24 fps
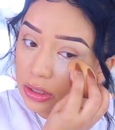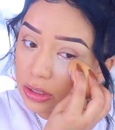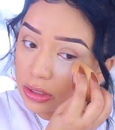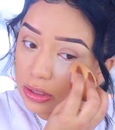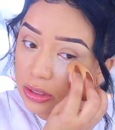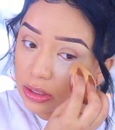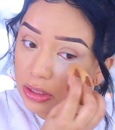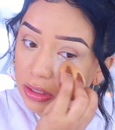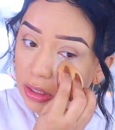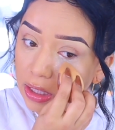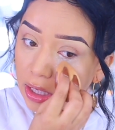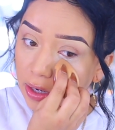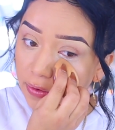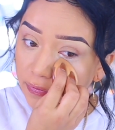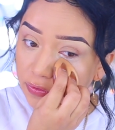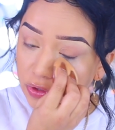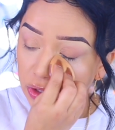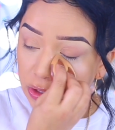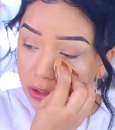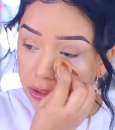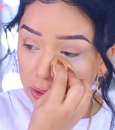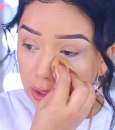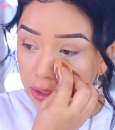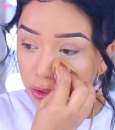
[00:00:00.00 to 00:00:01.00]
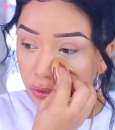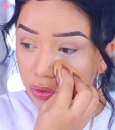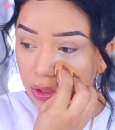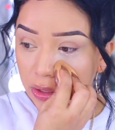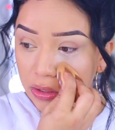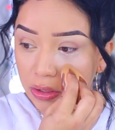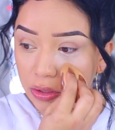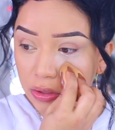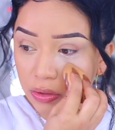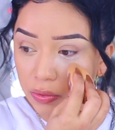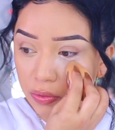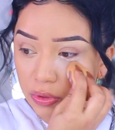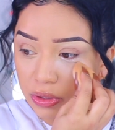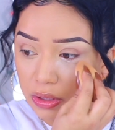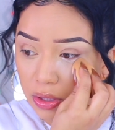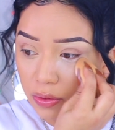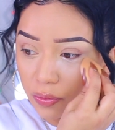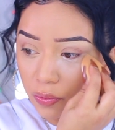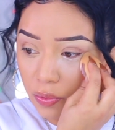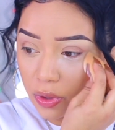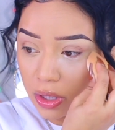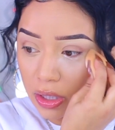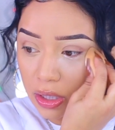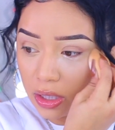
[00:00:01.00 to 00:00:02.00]
instead of just a
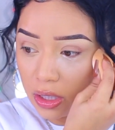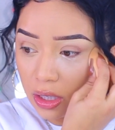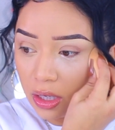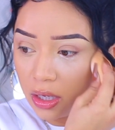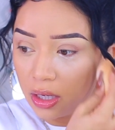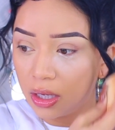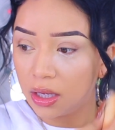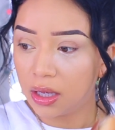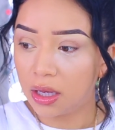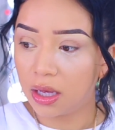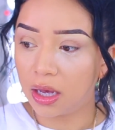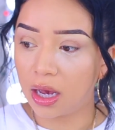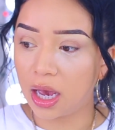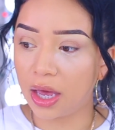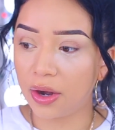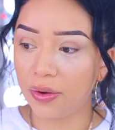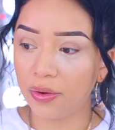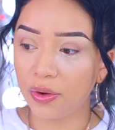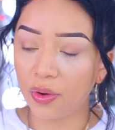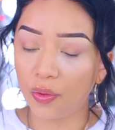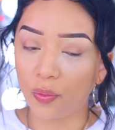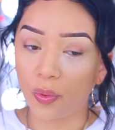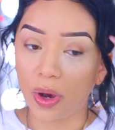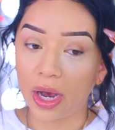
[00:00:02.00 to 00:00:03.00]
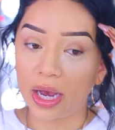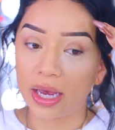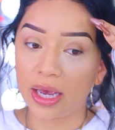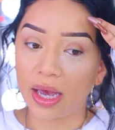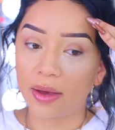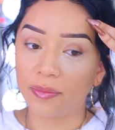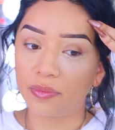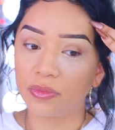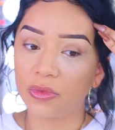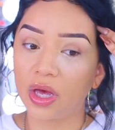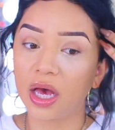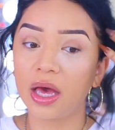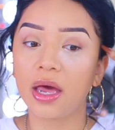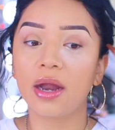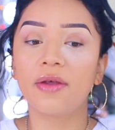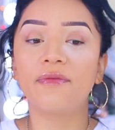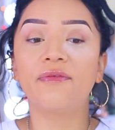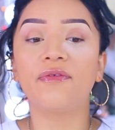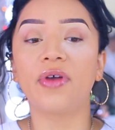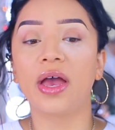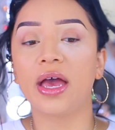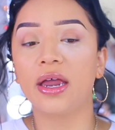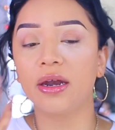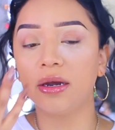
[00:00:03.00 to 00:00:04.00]
translucent one. I don't know why. I'm not a
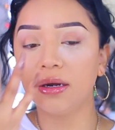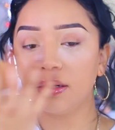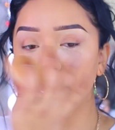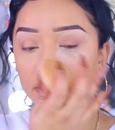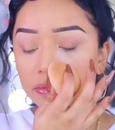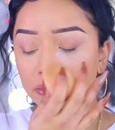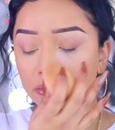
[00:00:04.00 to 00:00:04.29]
fan